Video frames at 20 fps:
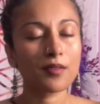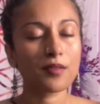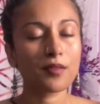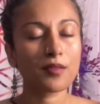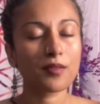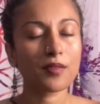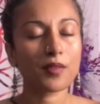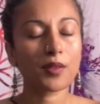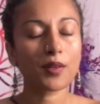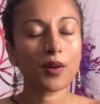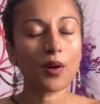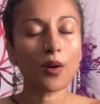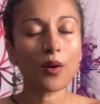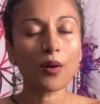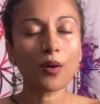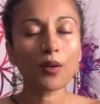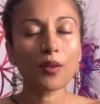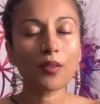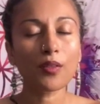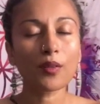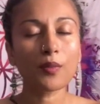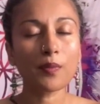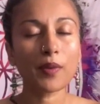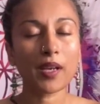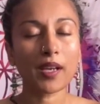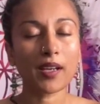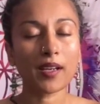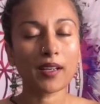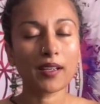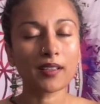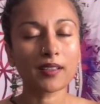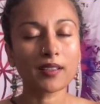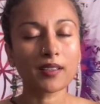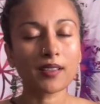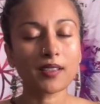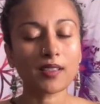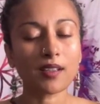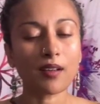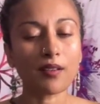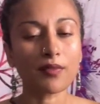for all the pain and
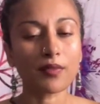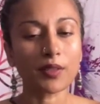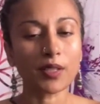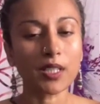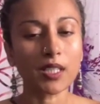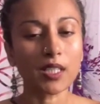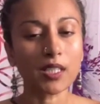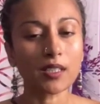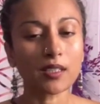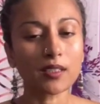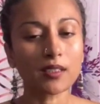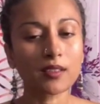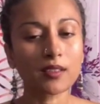suffering